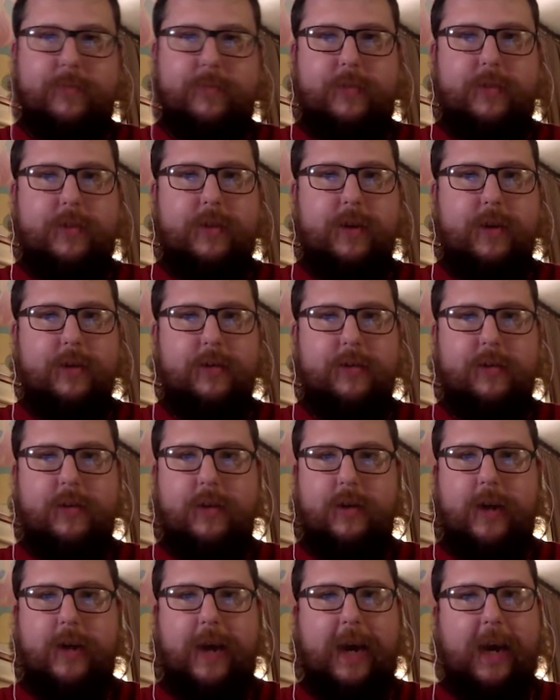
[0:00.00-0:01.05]
just
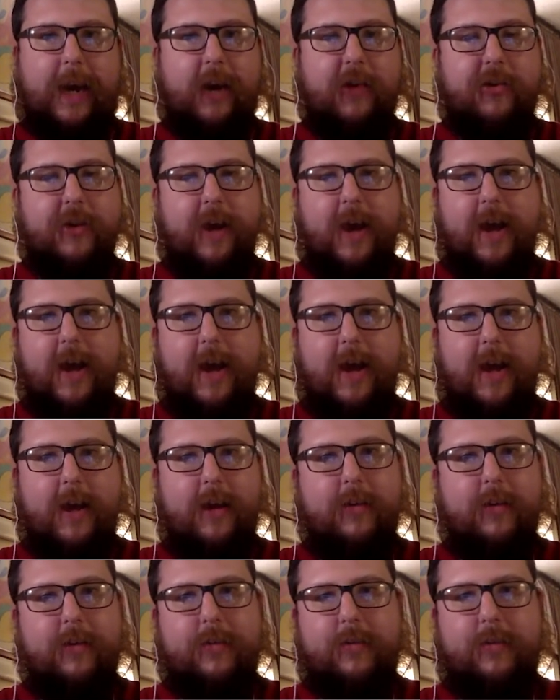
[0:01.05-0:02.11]
hanging
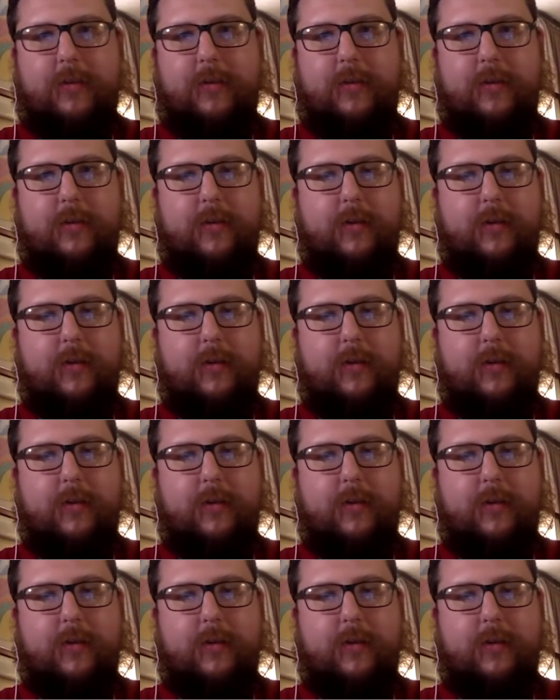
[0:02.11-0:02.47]
chads,